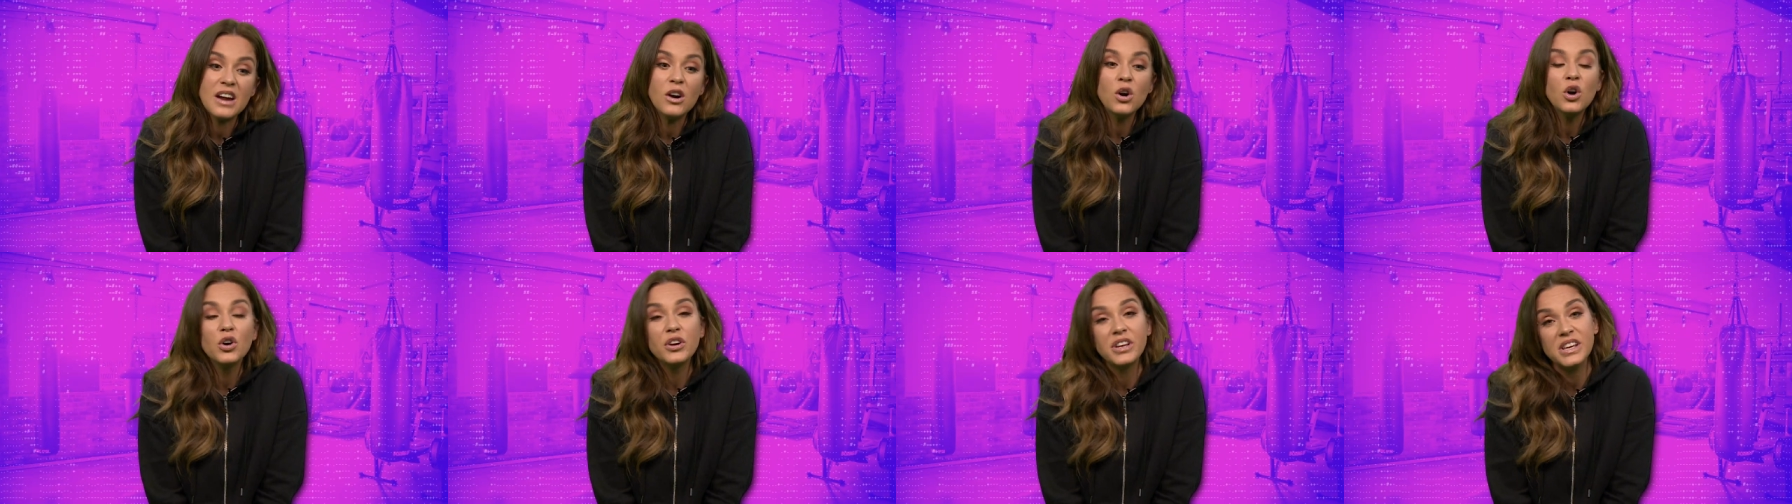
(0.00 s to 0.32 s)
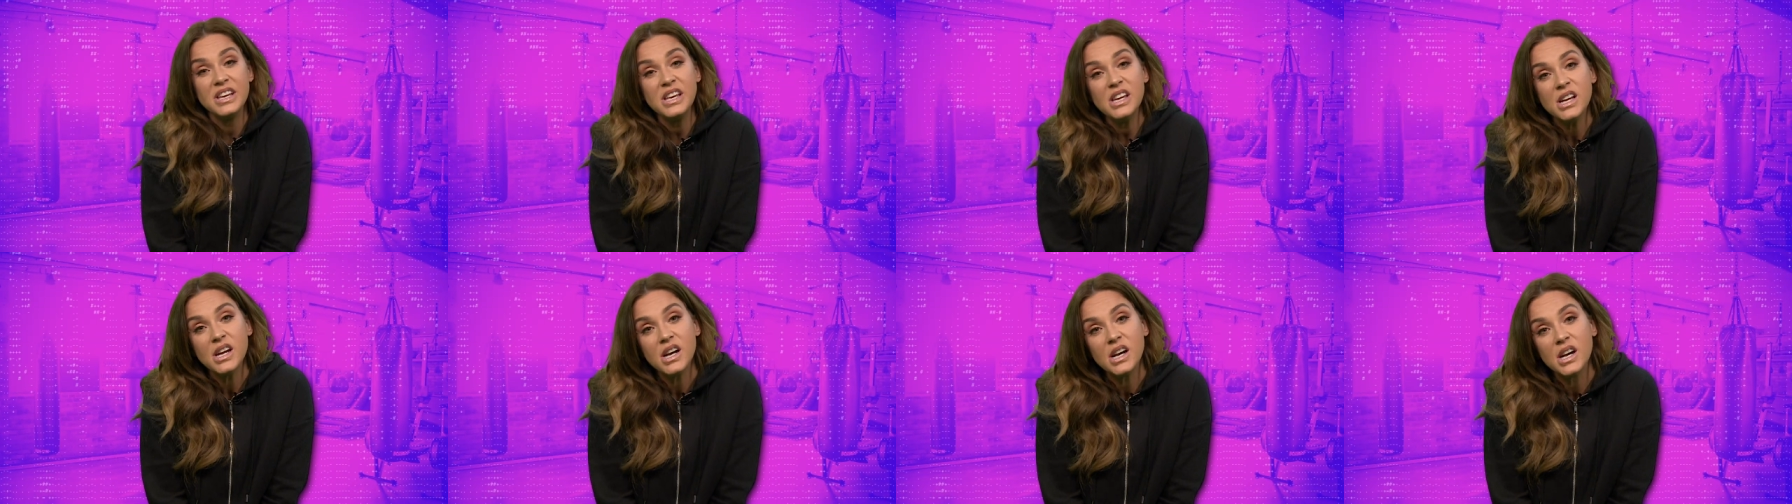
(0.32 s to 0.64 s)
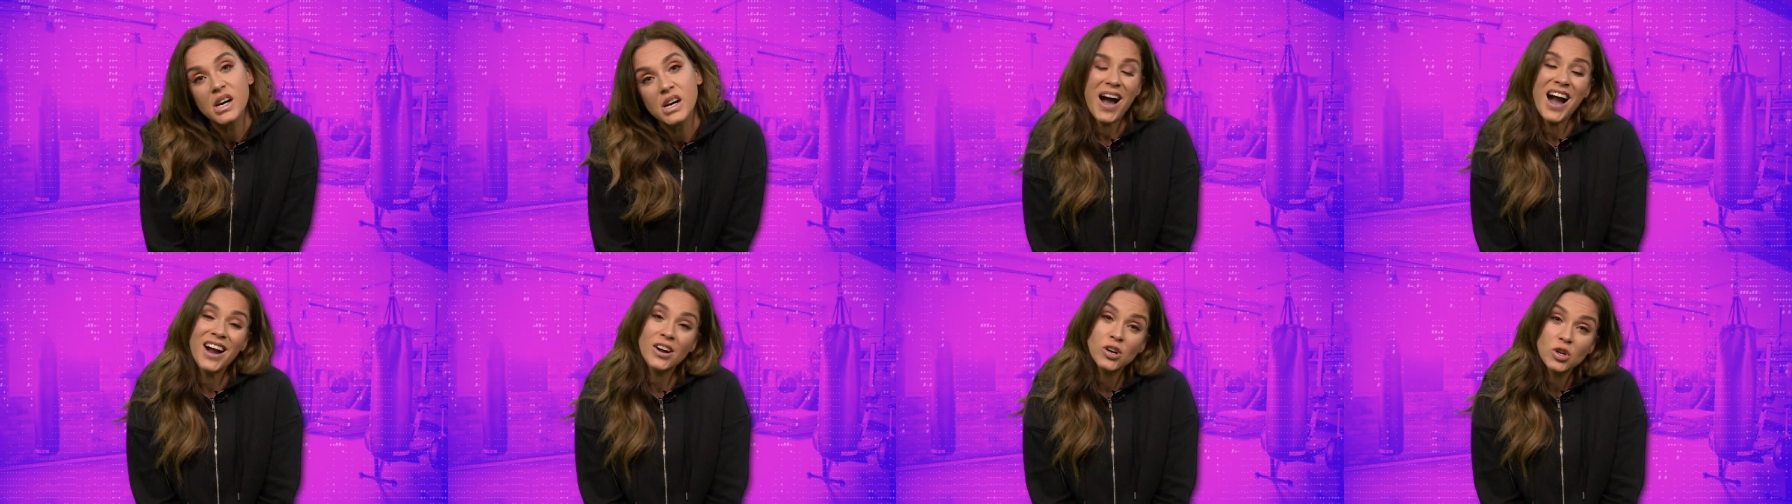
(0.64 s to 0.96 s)
hoodie,
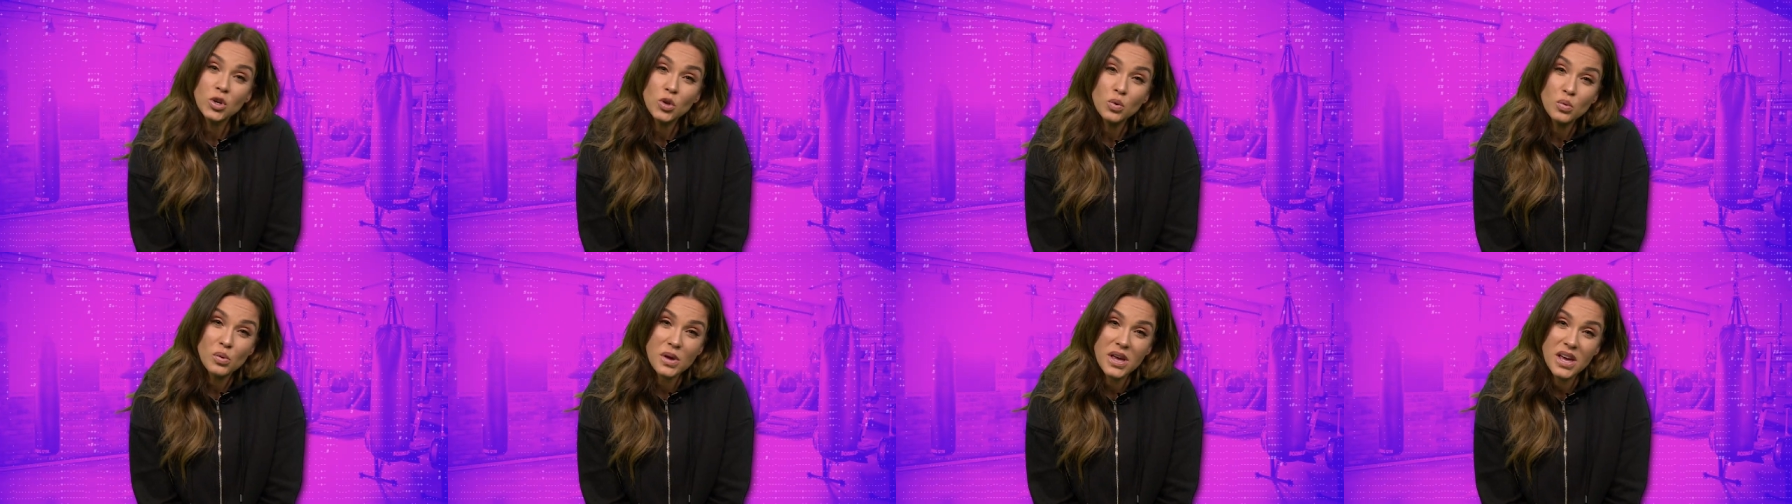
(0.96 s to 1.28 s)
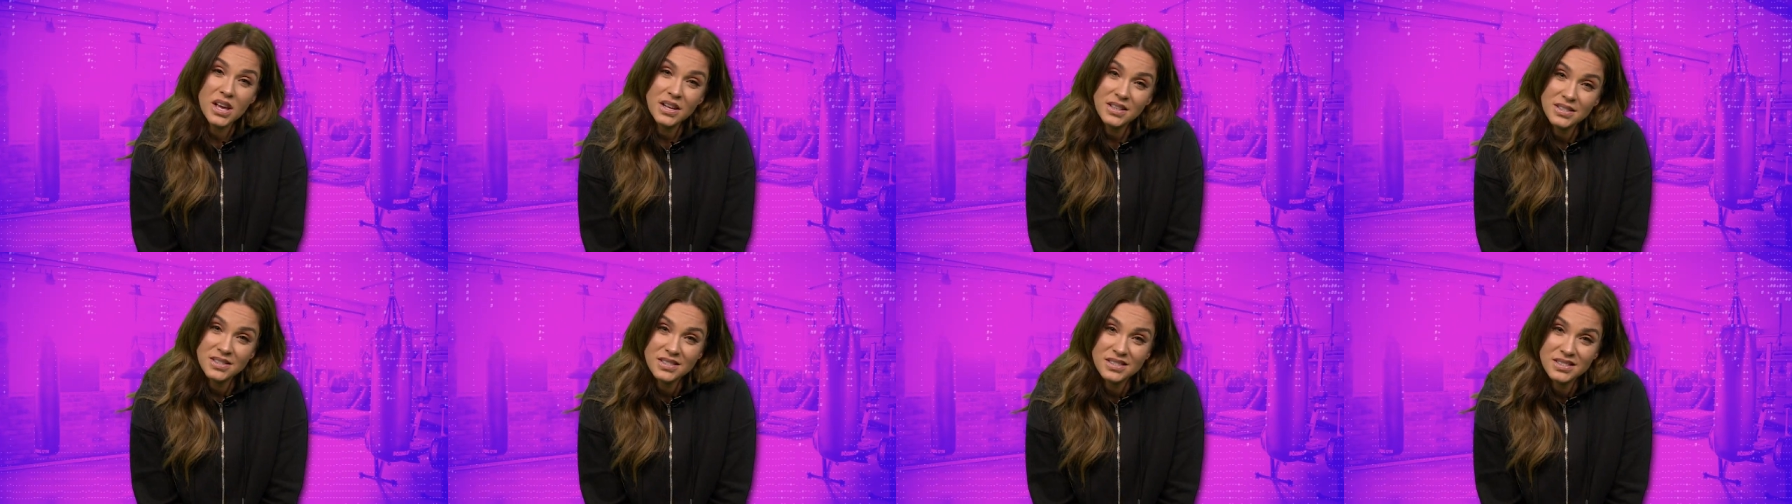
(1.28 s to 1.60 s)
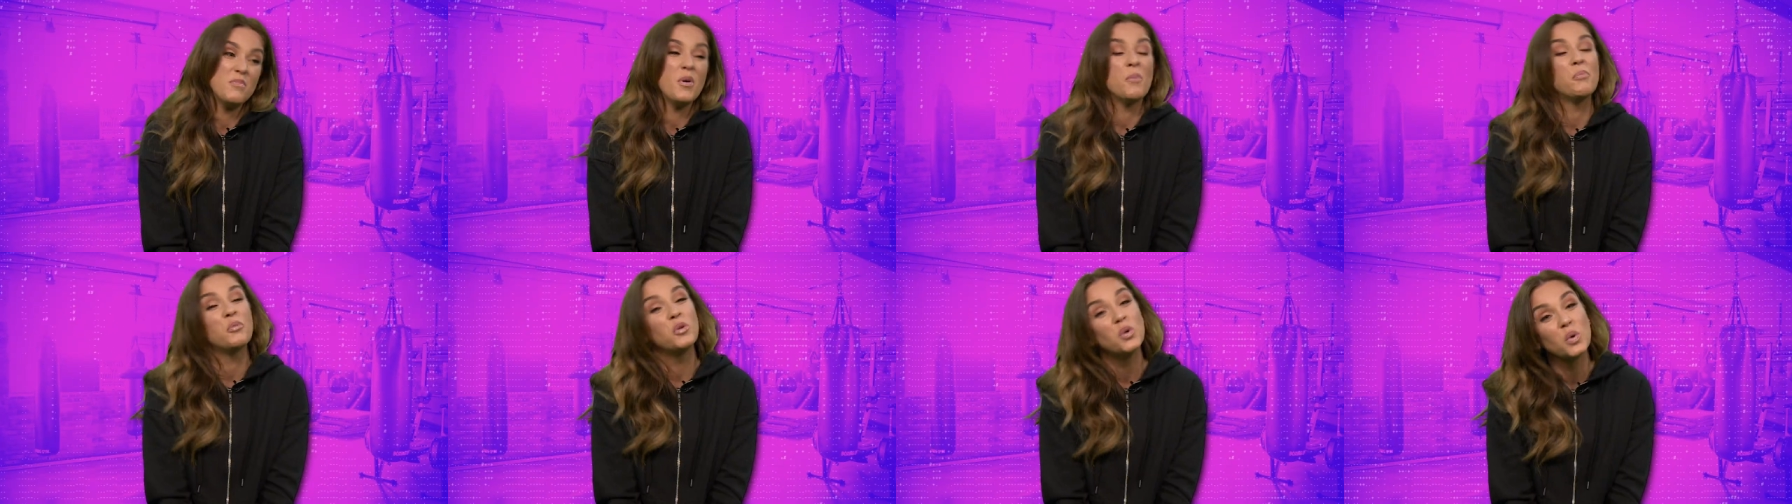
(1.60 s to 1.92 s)
ankle weights,
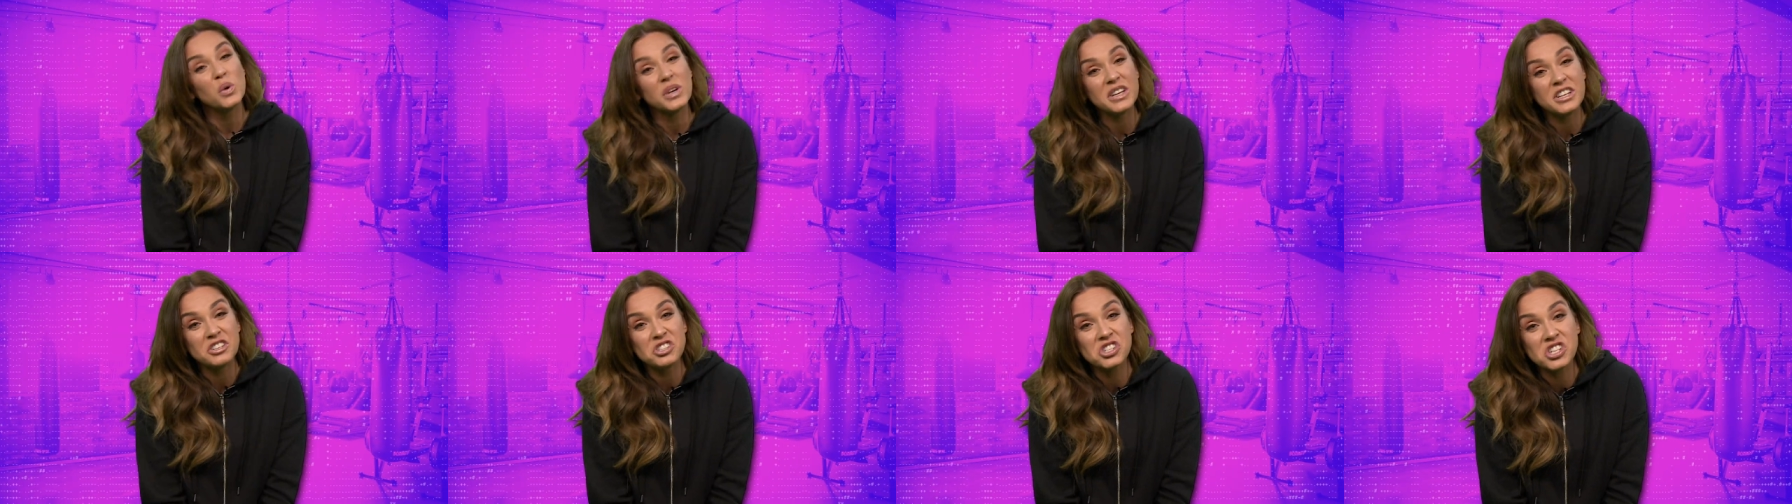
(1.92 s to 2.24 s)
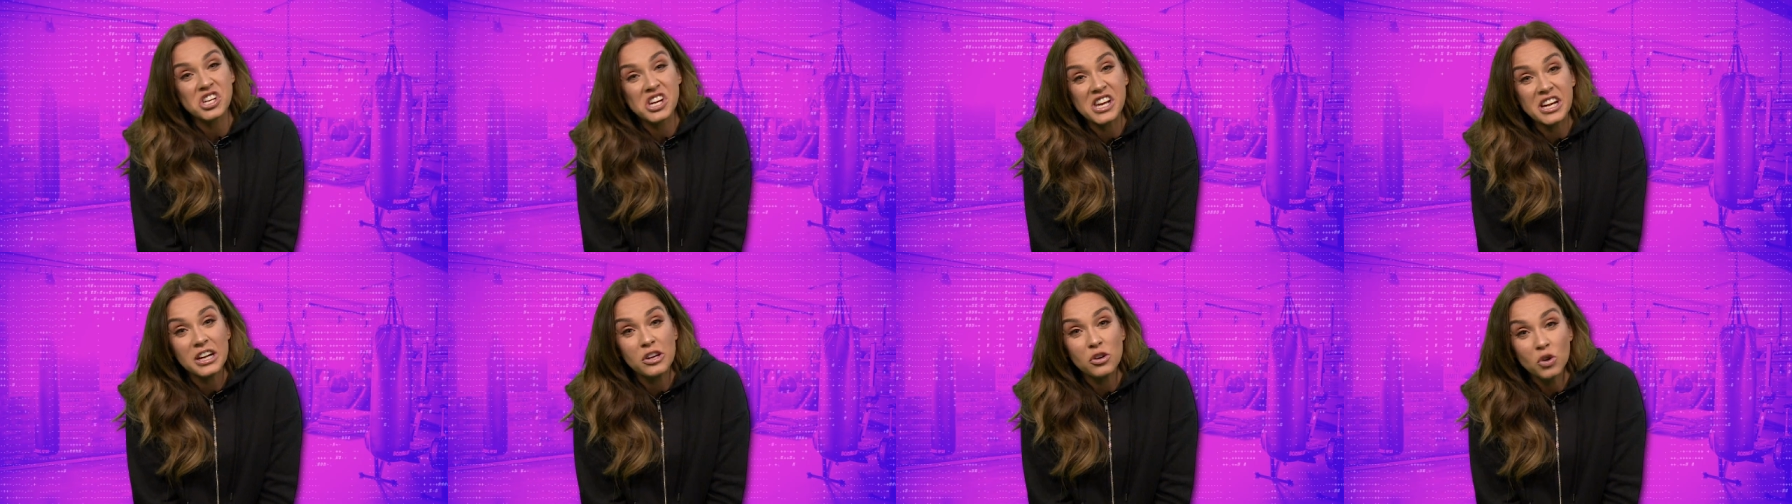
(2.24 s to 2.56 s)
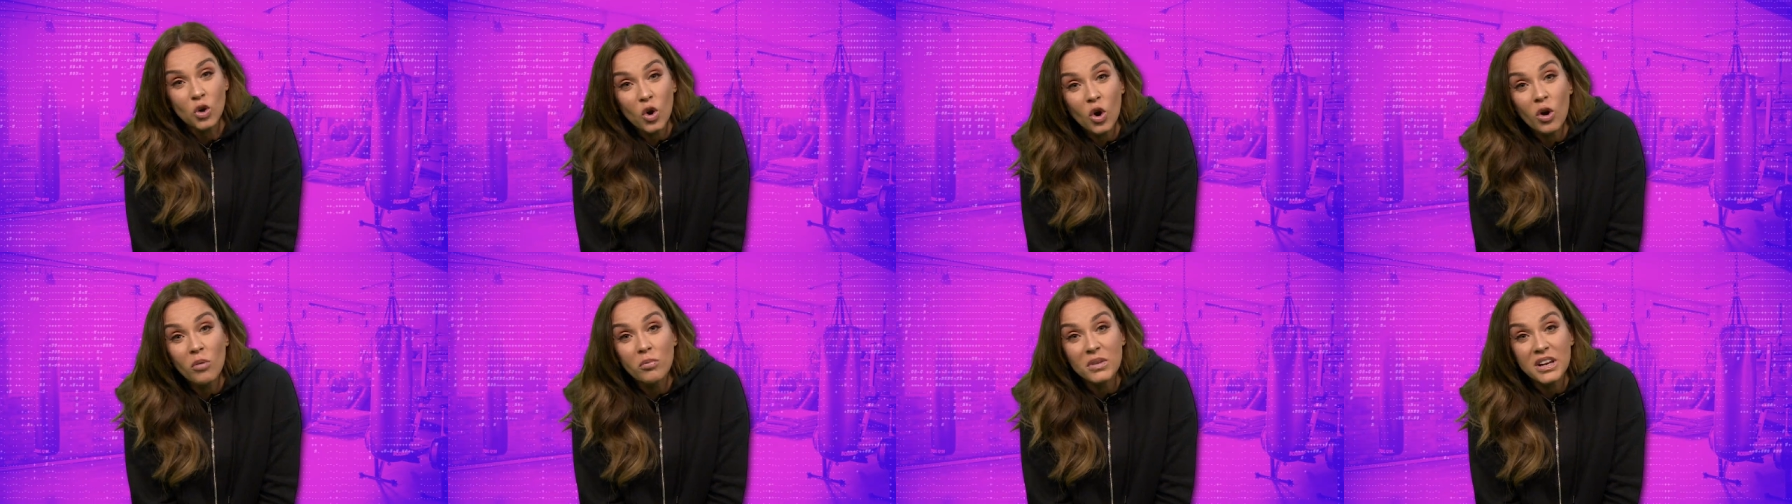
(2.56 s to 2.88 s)
a protein shake
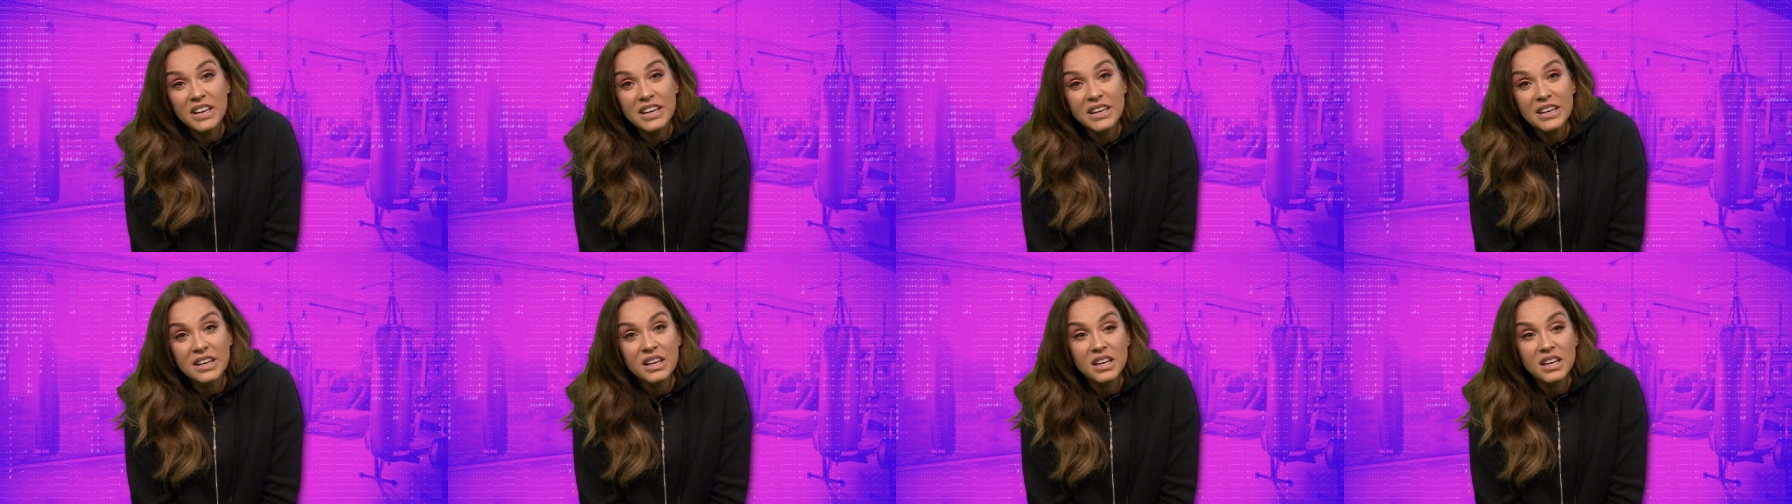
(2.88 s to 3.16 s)
normally,